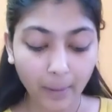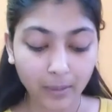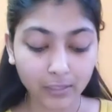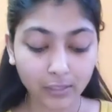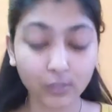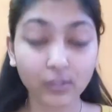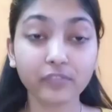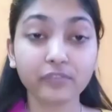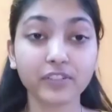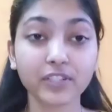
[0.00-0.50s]

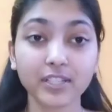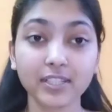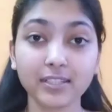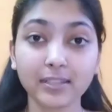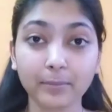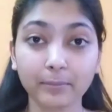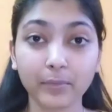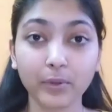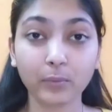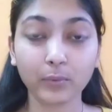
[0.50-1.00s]
So the first
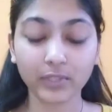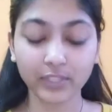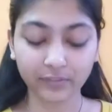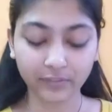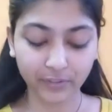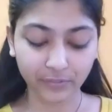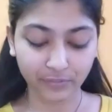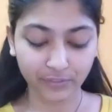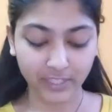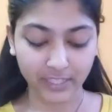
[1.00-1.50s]
number was
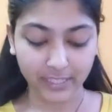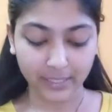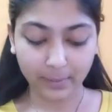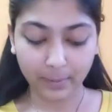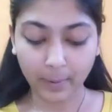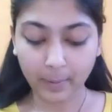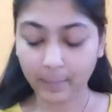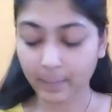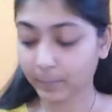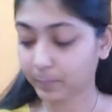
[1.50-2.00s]

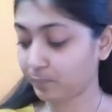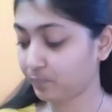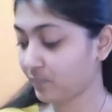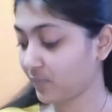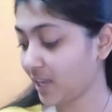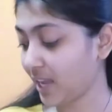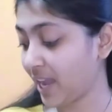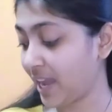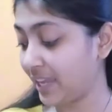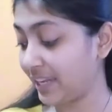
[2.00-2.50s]
15,
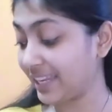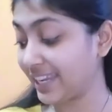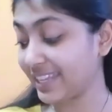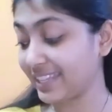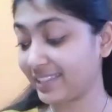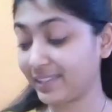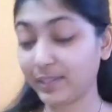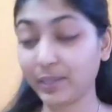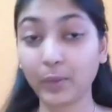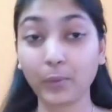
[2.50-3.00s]
and
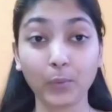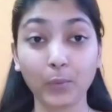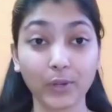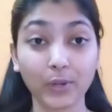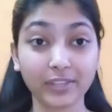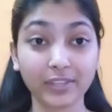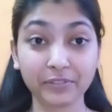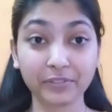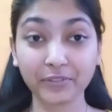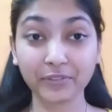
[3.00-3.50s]
let's see
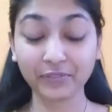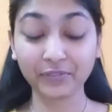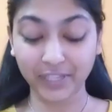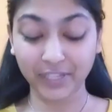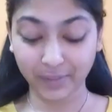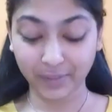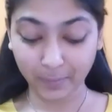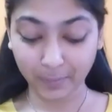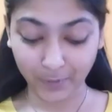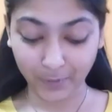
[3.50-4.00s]
what the
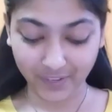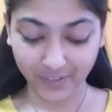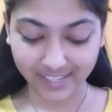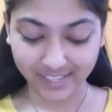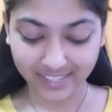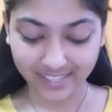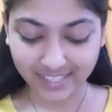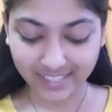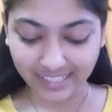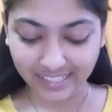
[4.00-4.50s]
15th book
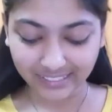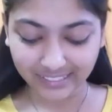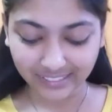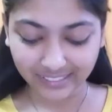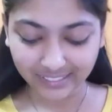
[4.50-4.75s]
is.